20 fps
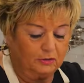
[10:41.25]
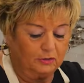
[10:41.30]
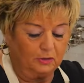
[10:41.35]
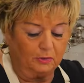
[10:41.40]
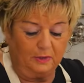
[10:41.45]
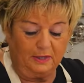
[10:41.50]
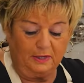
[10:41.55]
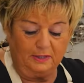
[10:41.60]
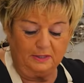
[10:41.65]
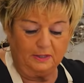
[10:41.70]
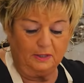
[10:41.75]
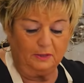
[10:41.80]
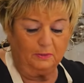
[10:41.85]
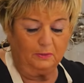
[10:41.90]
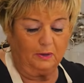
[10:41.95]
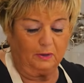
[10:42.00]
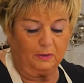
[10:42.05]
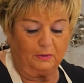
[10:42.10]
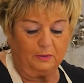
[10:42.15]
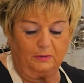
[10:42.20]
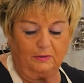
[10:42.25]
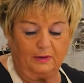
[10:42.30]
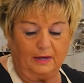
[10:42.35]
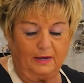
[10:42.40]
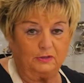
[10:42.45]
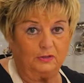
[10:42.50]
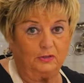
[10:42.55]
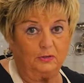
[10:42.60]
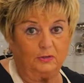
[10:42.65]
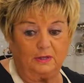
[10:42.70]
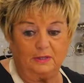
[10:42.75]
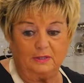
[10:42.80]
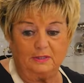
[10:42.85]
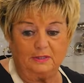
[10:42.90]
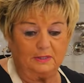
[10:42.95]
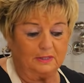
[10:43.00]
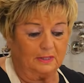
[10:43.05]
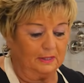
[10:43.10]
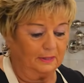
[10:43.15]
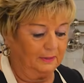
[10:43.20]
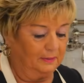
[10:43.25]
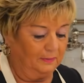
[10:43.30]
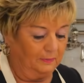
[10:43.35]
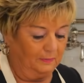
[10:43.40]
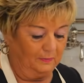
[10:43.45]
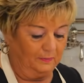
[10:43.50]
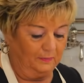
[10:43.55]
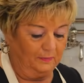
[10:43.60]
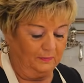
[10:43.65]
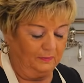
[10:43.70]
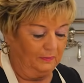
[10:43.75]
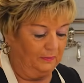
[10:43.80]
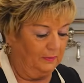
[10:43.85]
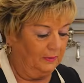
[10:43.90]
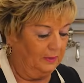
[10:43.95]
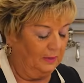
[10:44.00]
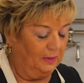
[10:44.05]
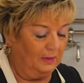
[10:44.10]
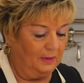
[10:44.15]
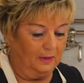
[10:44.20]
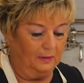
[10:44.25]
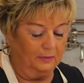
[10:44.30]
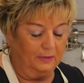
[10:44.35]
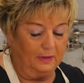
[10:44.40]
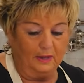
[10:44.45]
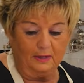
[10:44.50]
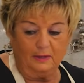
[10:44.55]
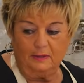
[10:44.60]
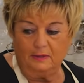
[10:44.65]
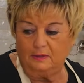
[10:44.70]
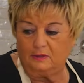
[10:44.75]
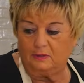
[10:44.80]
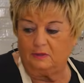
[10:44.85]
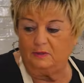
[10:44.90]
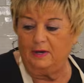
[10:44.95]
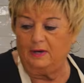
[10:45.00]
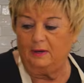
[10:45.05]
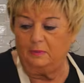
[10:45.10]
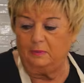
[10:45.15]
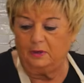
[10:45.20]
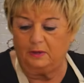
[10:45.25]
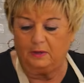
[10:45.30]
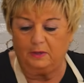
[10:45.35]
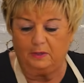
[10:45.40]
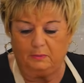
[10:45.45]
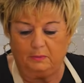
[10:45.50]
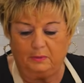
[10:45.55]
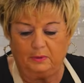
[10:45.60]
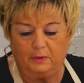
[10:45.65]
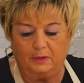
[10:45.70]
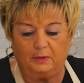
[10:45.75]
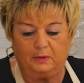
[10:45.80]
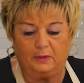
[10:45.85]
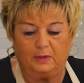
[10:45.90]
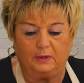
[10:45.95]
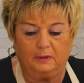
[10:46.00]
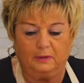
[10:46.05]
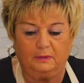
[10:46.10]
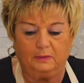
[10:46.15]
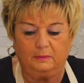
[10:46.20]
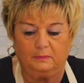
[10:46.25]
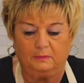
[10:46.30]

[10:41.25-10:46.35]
so easy to work with, as you can see. Okay, so now we're going to put our